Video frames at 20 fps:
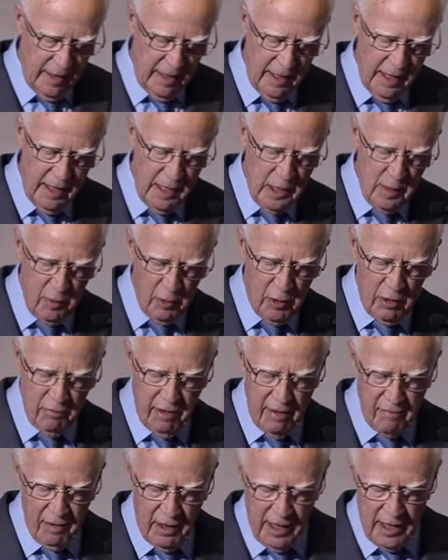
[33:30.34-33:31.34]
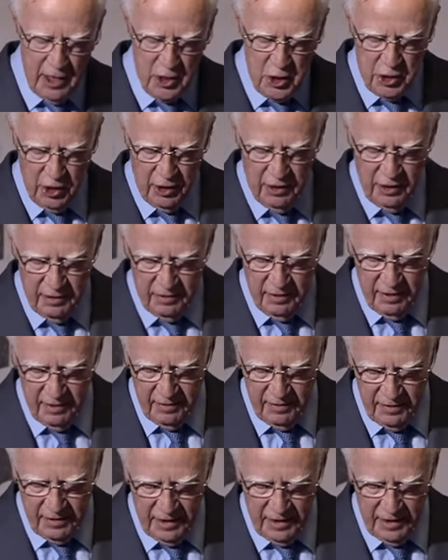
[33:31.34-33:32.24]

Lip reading: In the book of Revelation, and